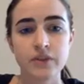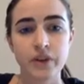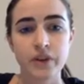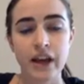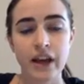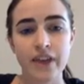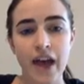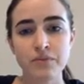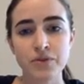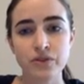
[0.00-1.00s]
we're going to have the
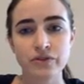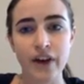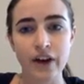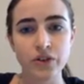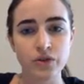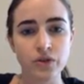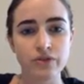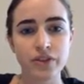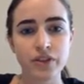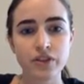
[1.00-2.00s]
absolute value
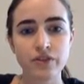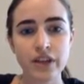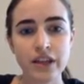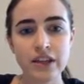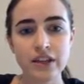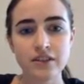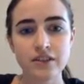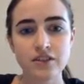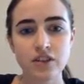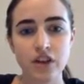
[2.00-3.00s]
of 3
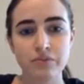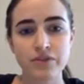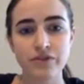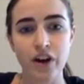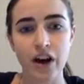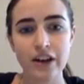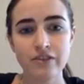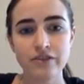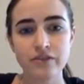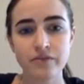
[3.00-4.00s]
times 5
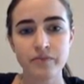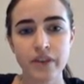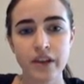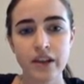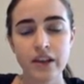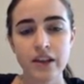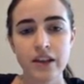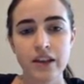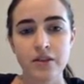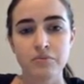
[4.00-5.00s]

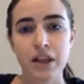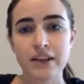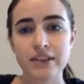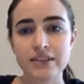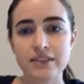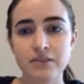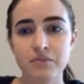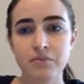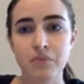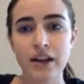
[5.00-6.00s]
plus
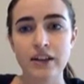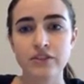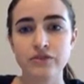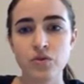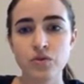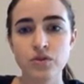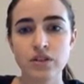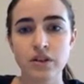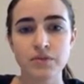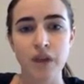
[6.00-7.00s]
minus 4
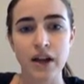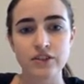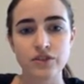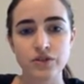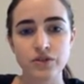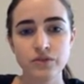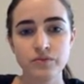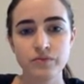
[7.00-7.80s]
times minus 2.